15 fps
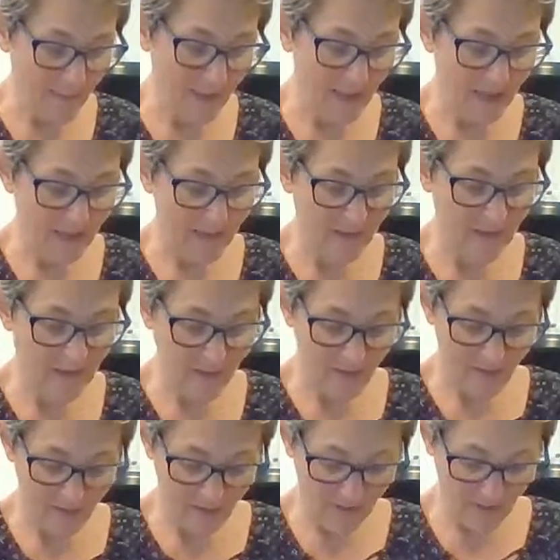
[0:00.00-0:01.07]
mean, you
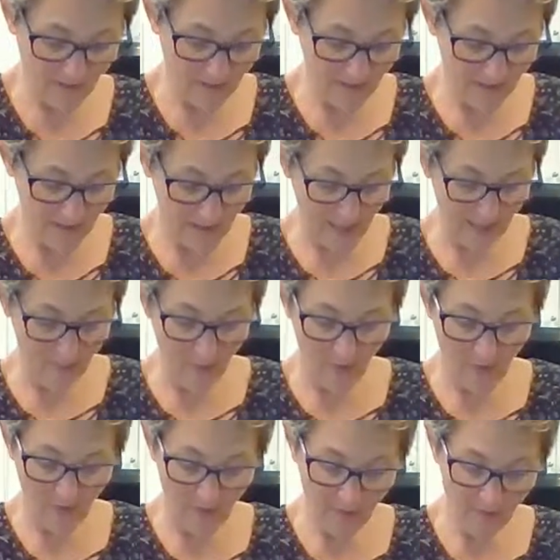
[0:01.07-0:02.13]
know, it's
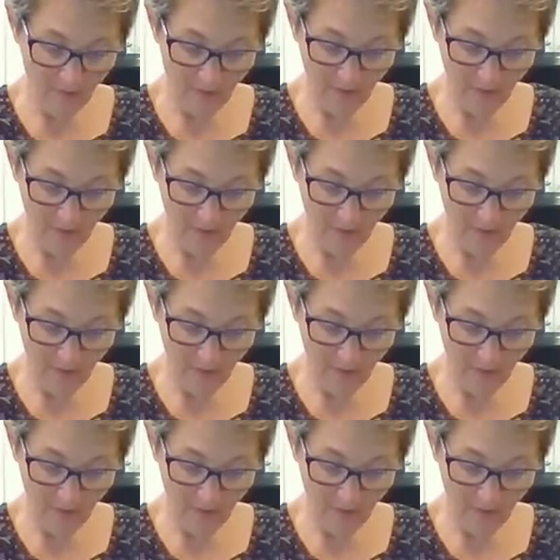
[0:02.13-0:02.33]
edible.